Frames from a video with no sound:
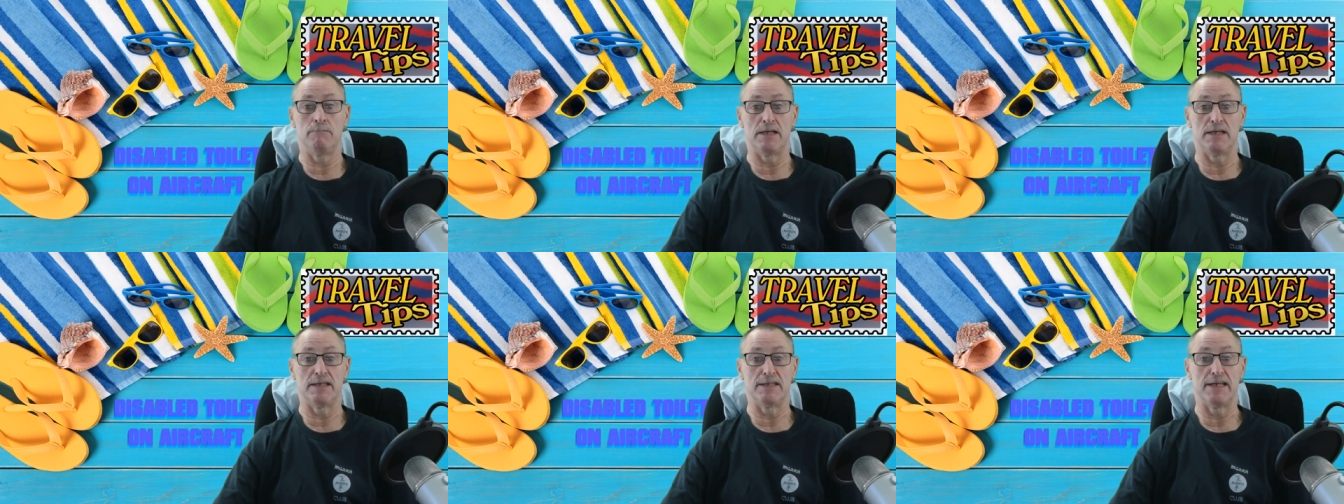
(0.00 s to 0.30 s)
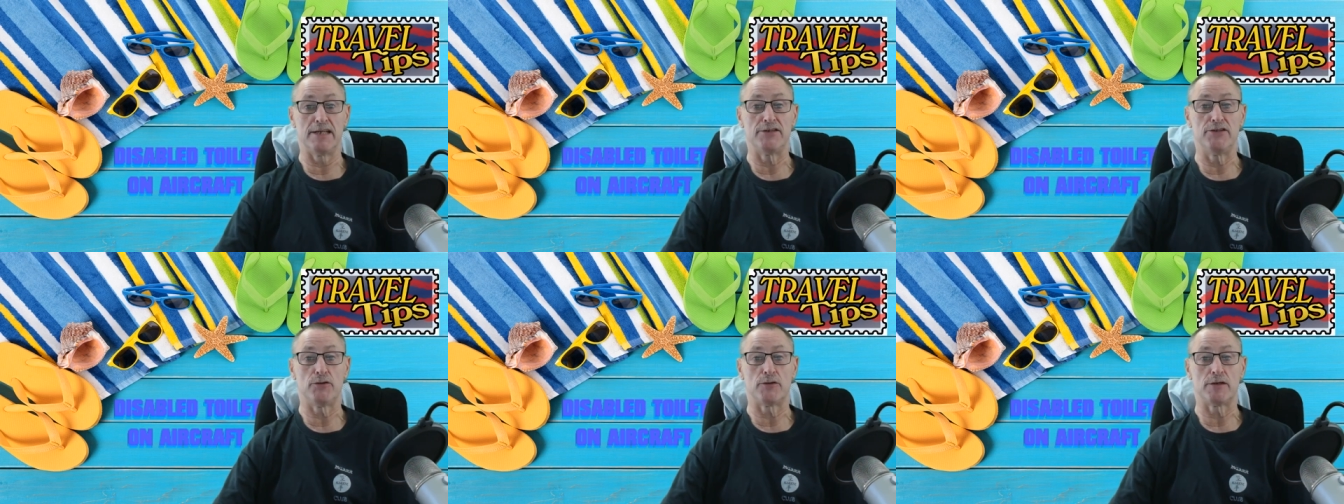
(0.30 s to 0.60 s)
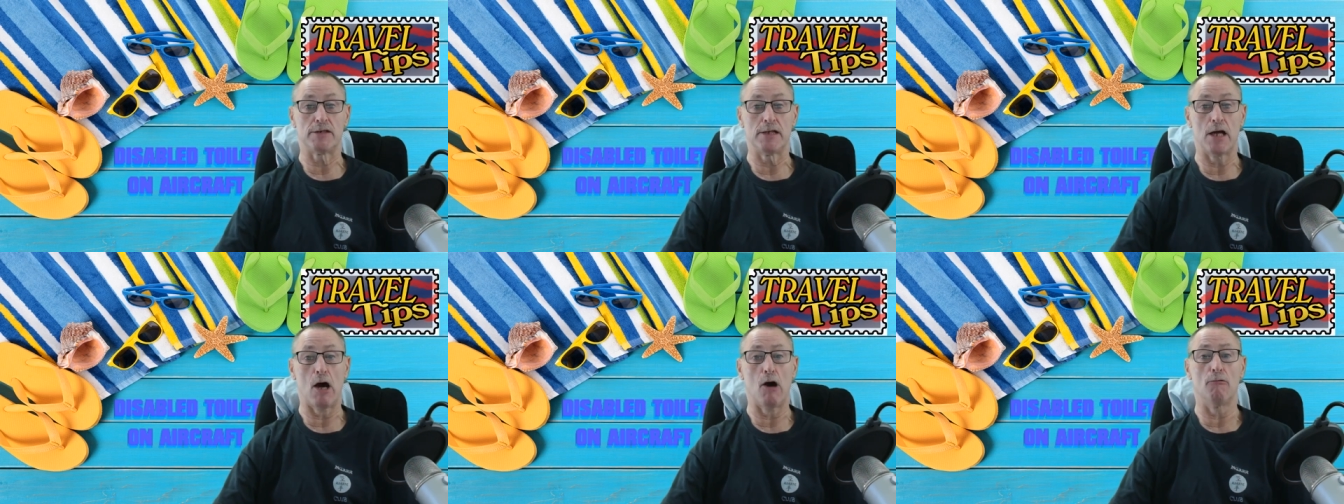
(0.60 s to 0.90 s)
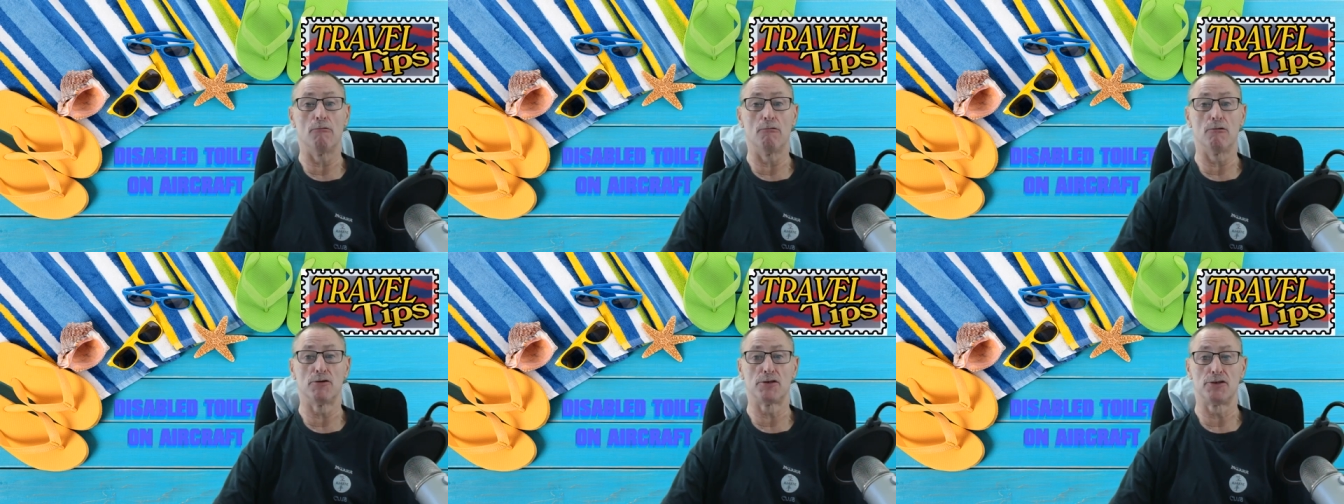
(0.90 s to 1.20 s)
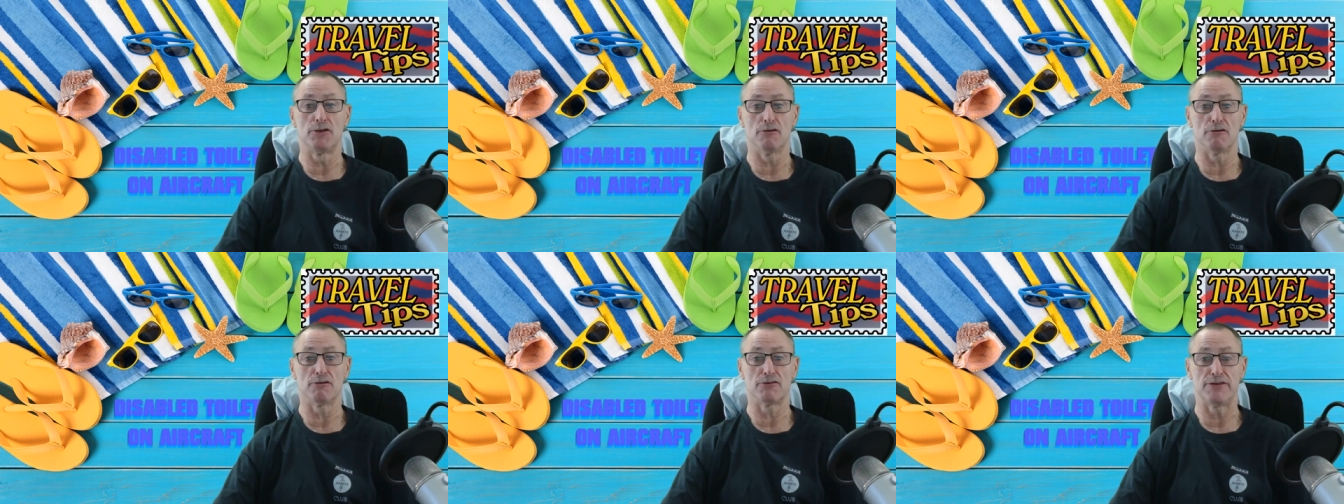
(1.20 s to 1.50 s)
unless you can hold
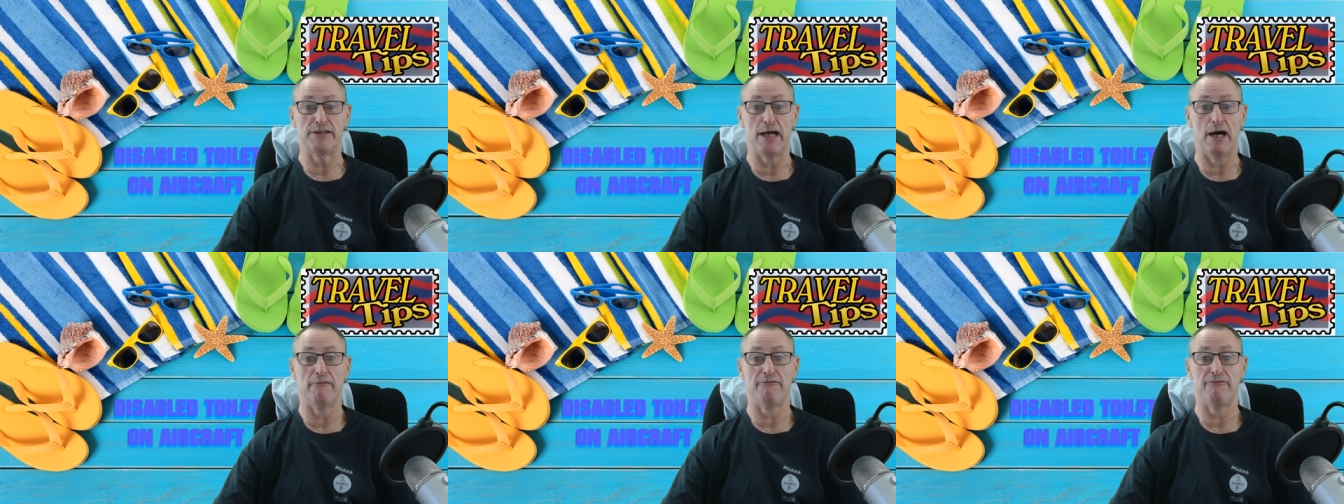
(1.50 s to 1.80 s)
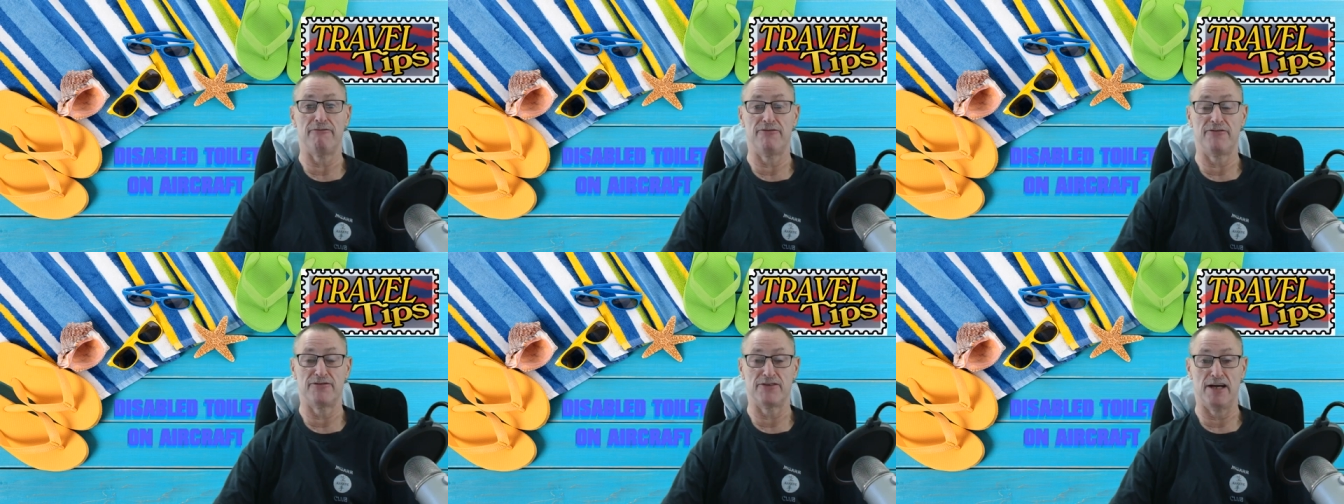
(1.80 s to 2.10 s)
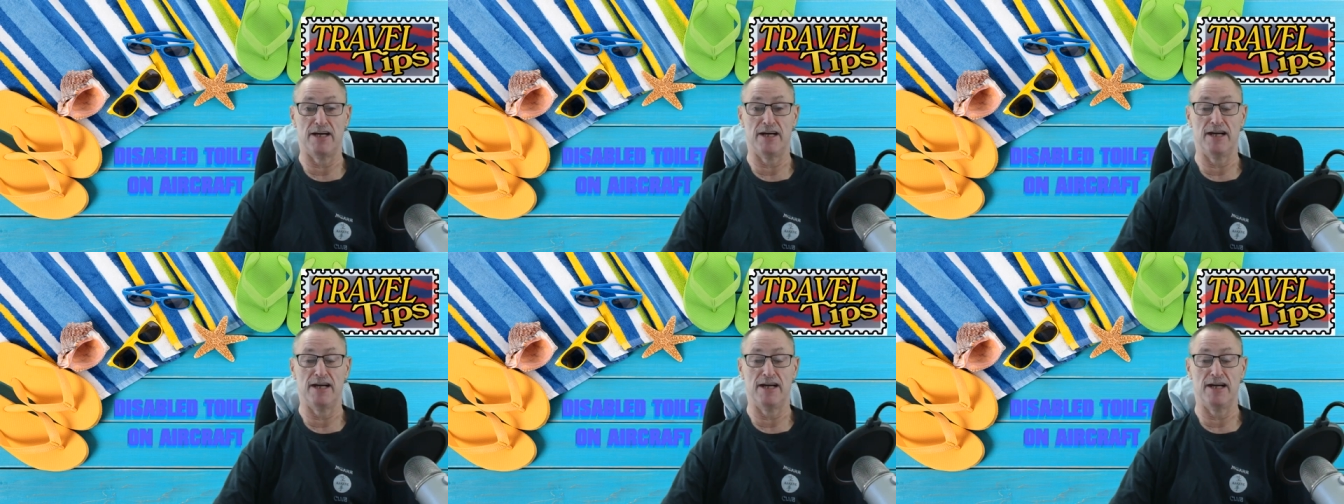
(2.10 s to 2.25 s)
yourself